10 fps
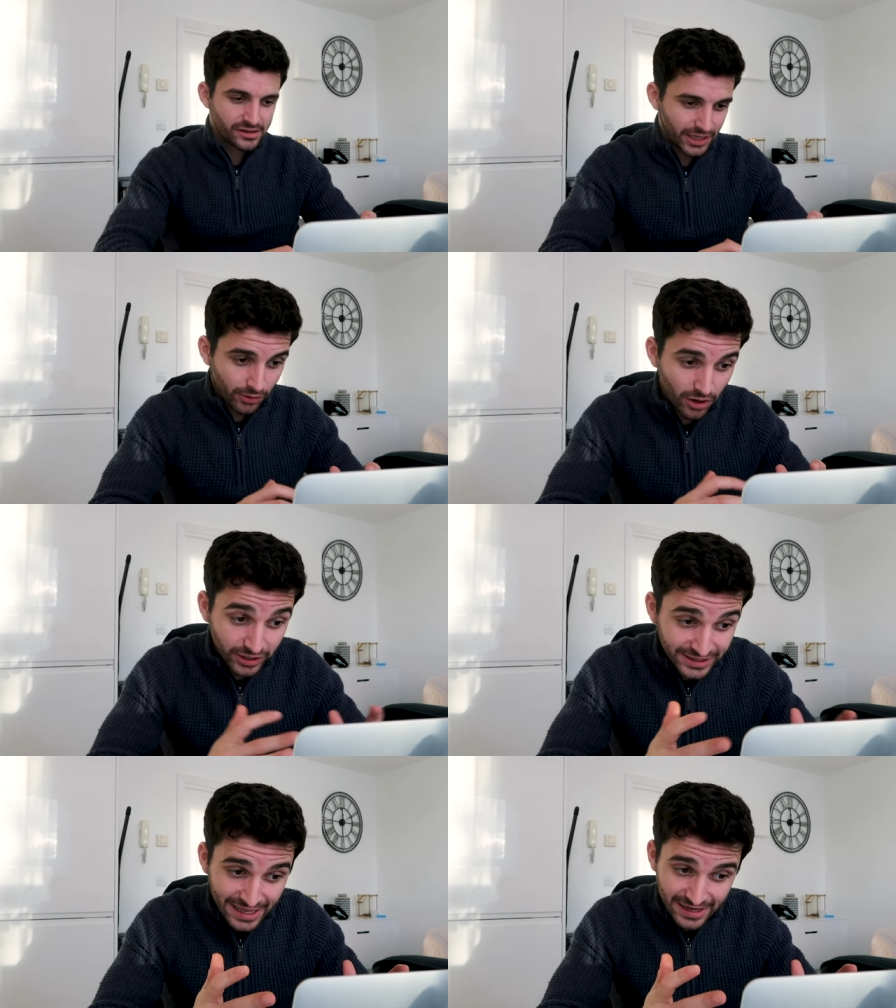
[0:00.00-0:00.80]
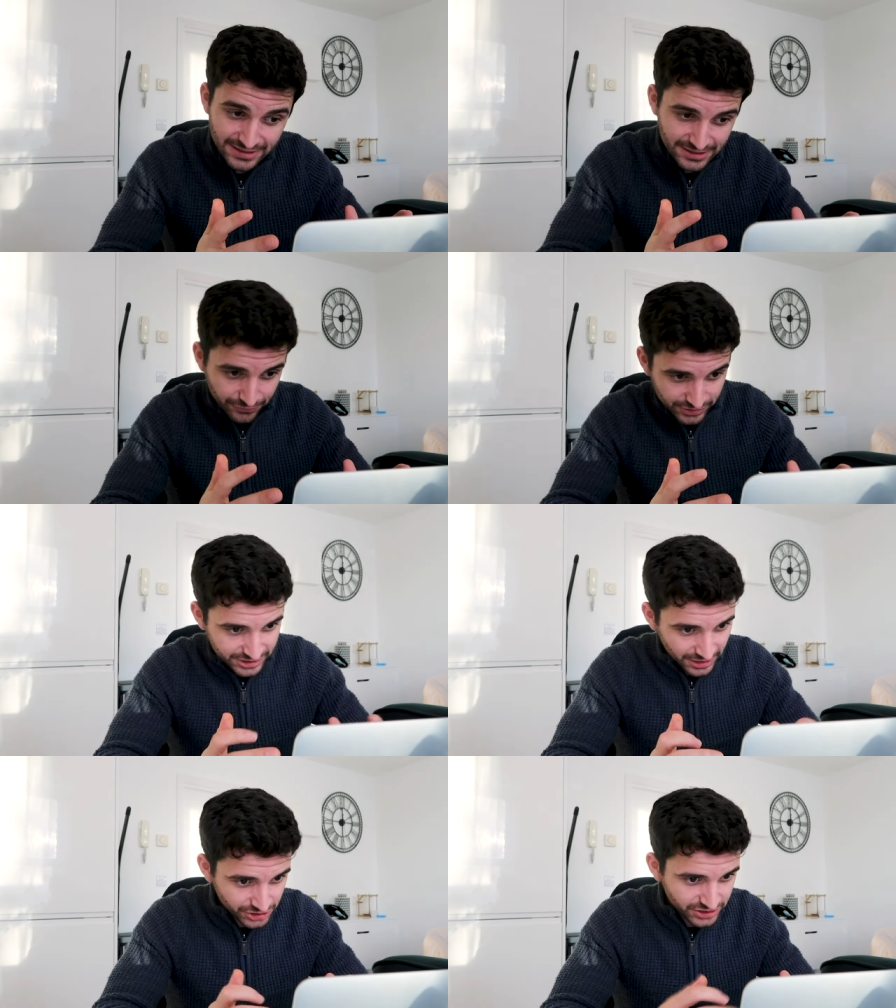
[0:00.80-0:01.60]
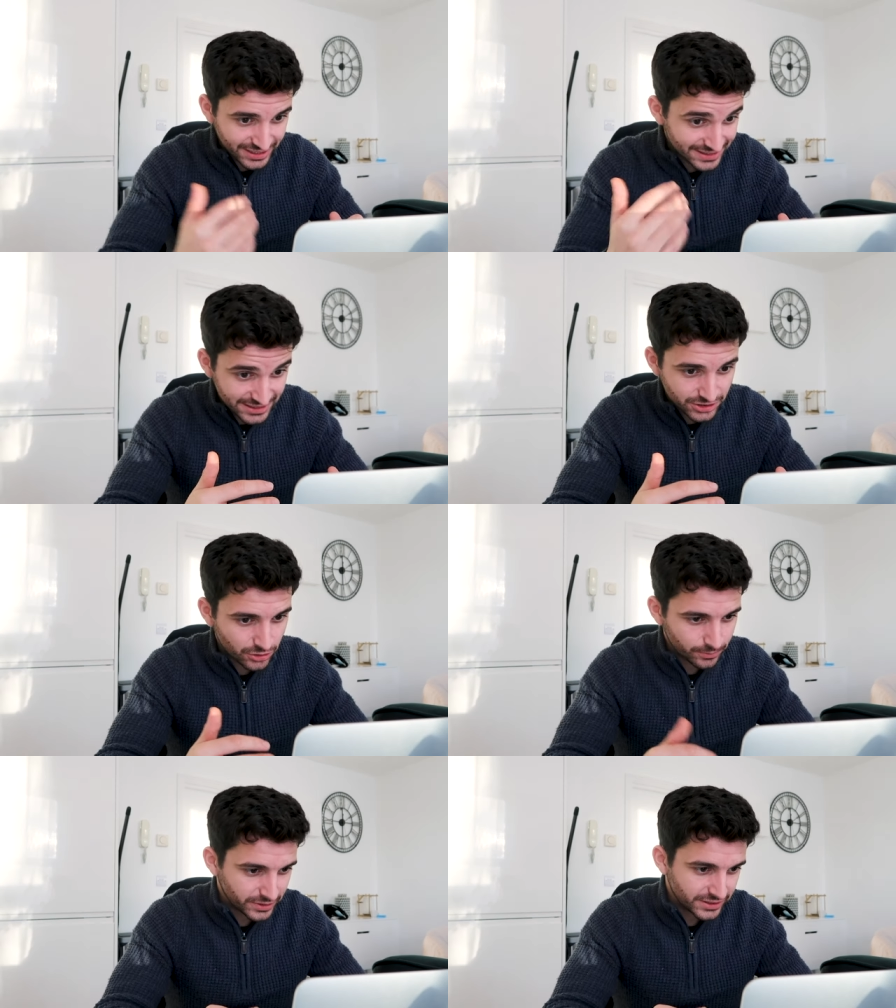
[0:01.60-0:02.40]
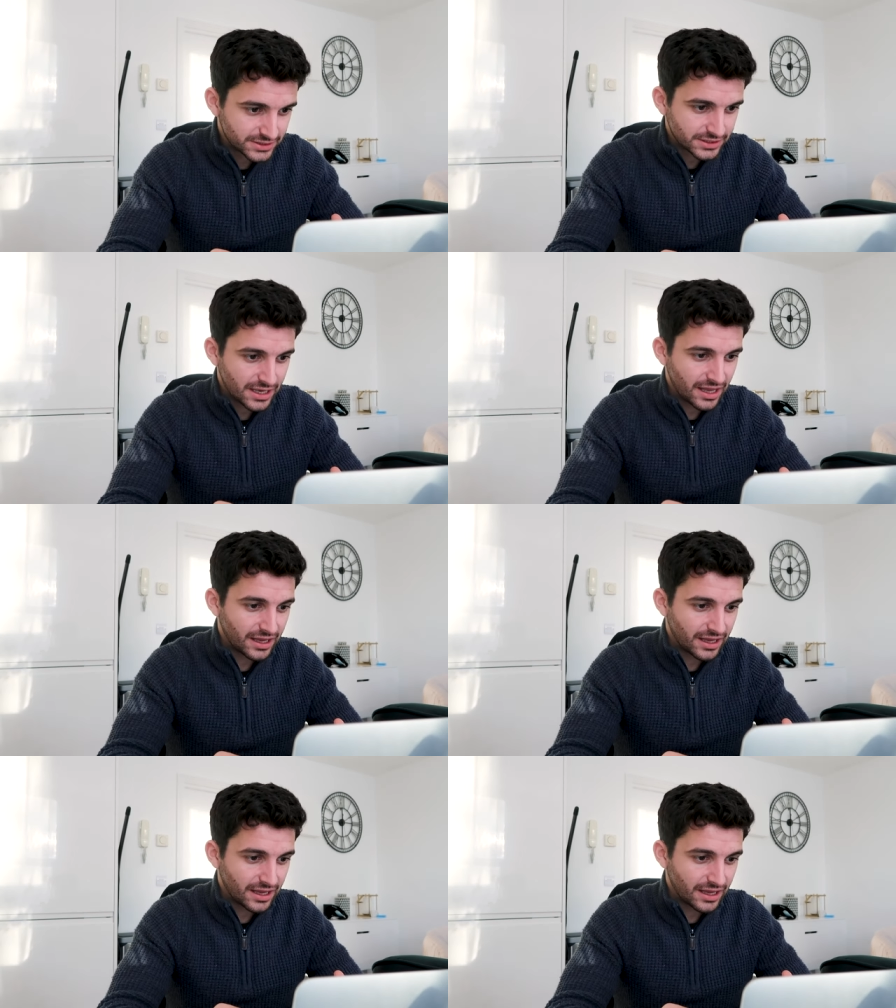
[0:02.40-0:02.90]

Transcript: There are nine different sections I need to complete,